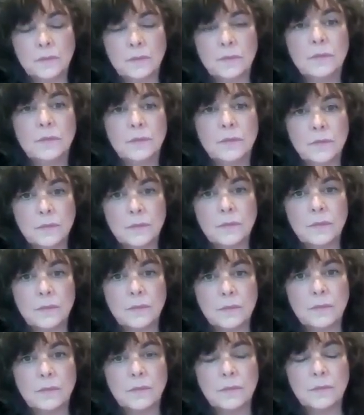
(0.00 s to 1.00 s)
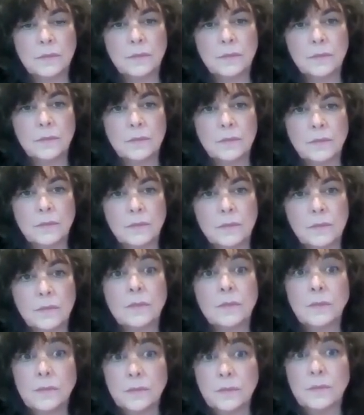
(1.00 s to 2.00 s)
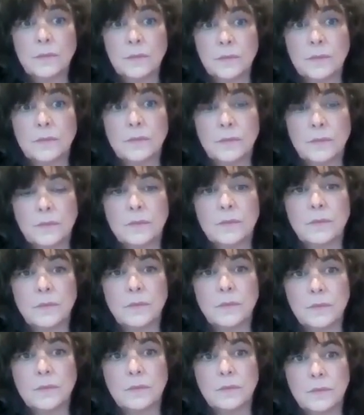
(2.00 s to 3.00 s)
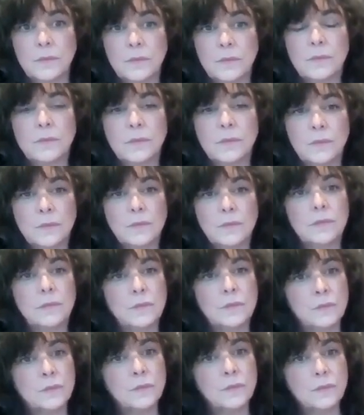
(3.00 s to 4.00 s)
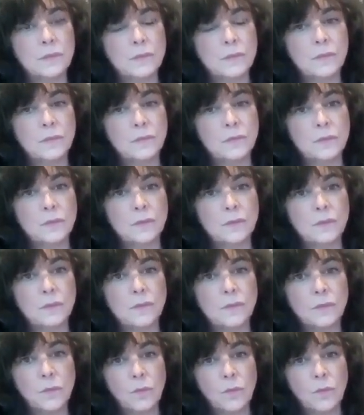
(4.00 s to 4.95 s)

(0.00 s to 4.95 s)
No words are spoken by the person on screen.